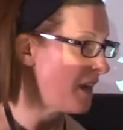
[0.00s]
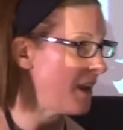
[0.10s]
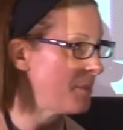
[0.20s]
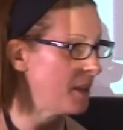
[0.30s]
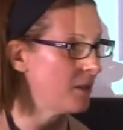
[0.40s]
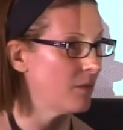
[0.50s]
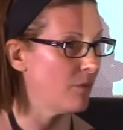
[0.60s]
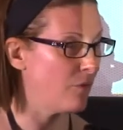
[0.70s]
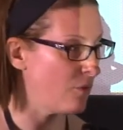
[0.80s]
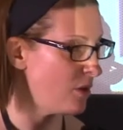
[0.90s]
timing
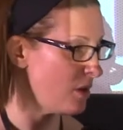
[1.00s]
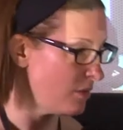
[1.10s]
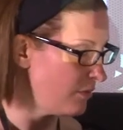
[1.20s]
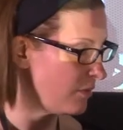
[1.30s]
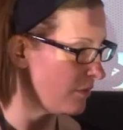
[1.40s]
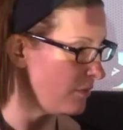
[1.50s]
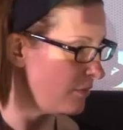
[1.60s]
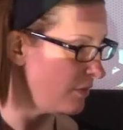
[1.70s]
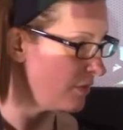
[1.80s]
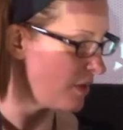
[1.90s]
for
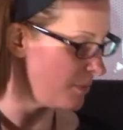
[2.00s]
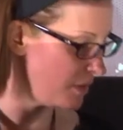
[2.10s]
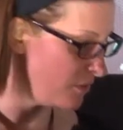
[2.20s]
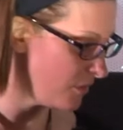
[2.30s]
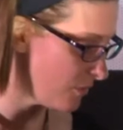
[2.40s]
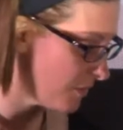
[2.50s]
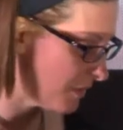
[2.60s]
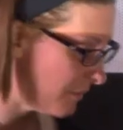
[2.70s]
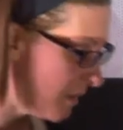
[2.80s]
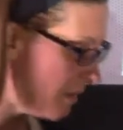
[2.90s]
come do
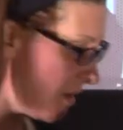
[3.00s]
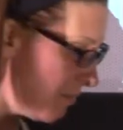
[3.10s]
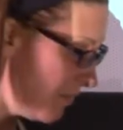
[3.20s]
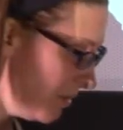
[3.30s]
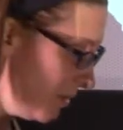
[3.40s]
source of income.